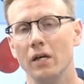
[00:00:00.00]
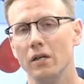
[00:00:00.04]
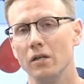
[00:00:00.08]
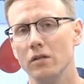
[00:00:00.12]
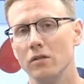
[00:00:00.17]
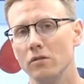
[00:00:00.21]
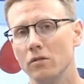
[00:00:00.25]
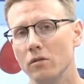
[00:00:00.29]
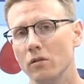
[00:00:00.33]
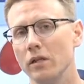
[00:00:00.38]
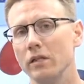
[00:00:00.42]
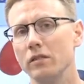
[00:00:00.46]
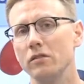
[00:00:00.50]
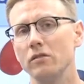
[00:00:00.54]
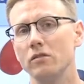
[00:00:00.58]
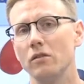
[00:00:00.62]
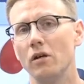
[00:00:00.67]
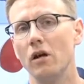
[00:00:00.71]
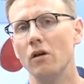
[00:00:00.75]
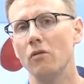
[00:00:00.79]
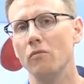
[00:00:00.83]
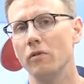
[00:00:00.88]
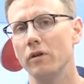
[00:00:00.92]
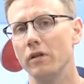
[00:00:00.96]
So let's
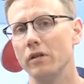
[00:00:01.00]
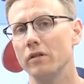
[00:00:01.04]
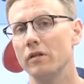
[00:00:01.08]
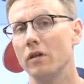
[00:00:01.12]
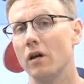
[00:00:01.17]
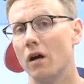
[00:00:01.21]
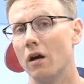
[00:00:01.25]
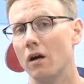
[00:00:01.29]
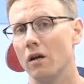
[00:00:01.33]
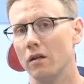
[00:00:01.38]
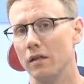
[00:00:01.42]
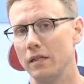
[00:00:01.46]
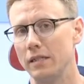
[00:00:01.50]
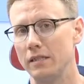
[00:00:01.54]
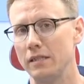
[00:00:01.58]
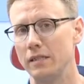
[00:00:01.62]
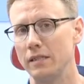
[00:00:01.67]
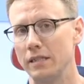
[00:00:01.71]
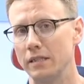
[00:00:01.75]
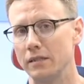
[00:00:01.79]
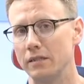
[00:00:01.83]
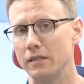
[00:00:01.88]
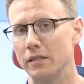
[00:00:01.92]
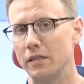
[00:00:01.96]
start with our
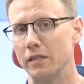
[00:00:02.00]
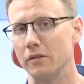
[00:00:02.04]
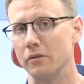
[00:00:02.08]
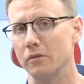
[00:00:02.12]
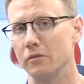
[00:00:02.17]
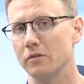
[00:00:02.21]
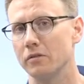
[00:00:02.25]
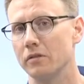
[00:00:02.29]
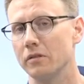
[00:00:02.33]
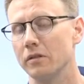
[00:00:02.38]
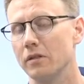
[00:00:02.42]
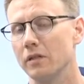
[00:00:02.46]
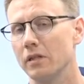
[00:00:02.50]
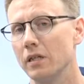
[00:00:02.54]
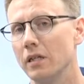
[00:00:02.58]
listening skills.